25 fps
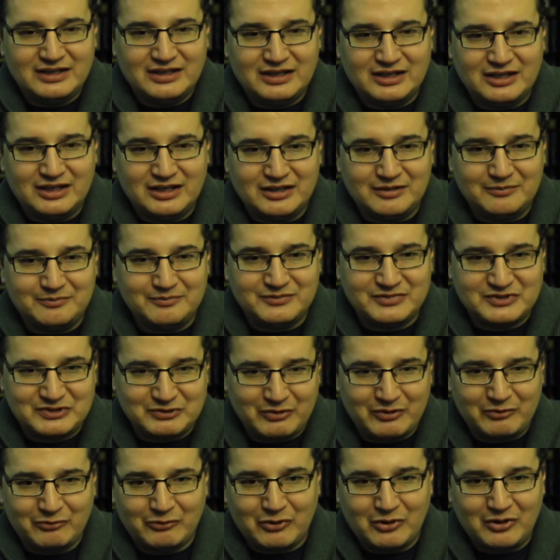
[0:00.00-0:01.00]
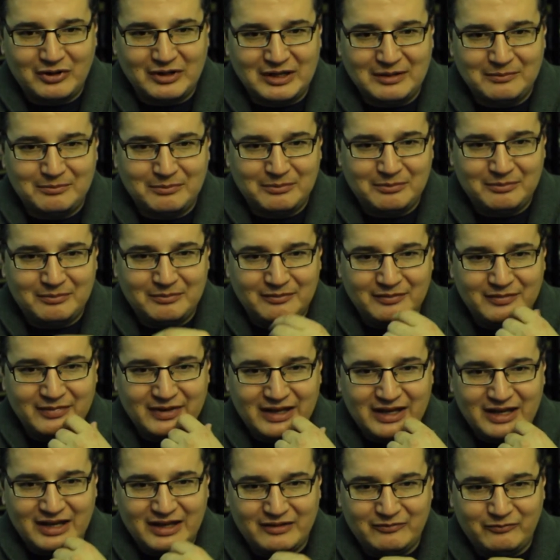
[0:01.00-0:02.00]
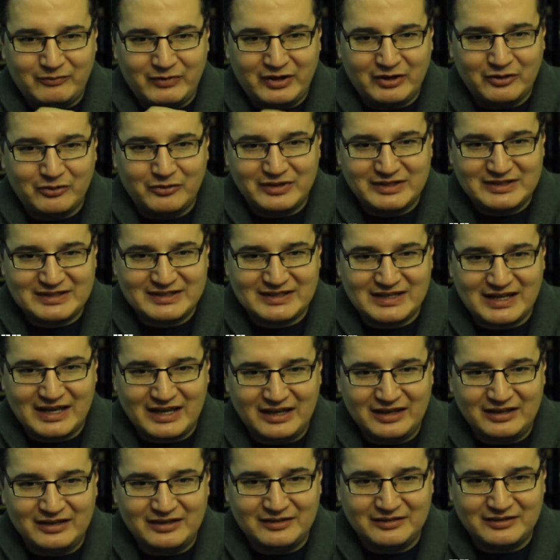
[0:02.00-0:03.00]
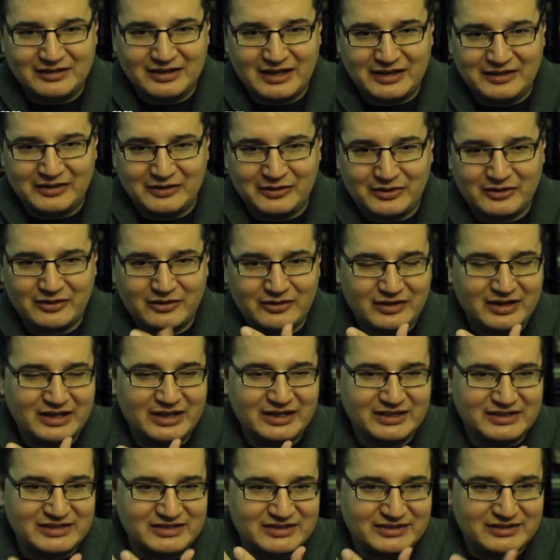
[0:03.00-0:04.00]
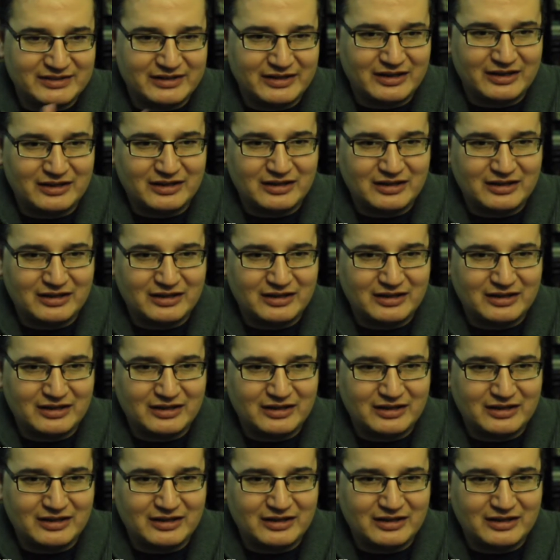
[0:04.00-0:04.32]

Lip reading: So we roll up and we go inside, and the third kid's